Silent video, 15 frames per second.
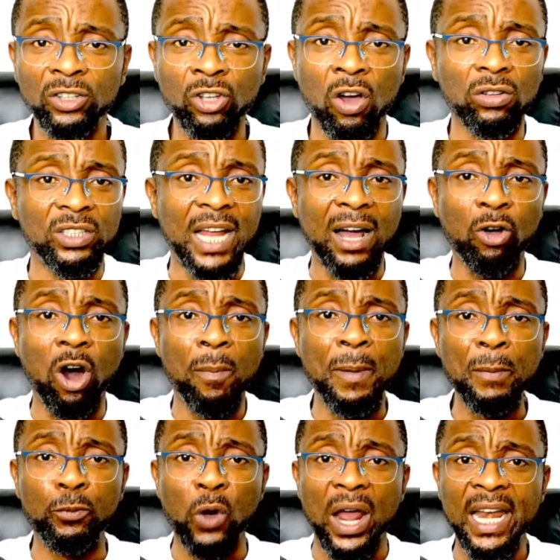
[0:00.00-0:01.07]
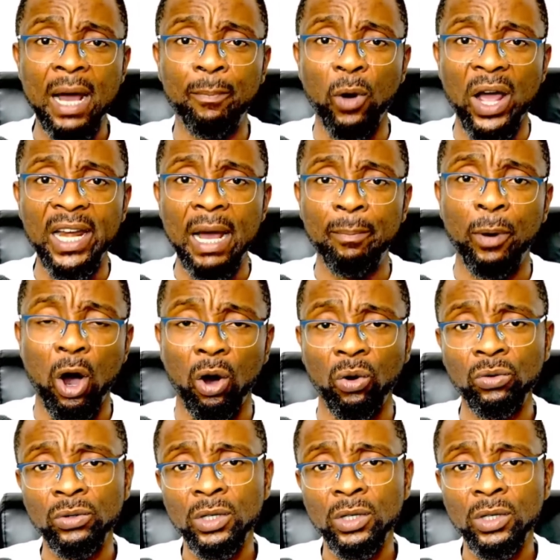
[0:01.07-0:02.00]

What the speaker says: that call people elebo.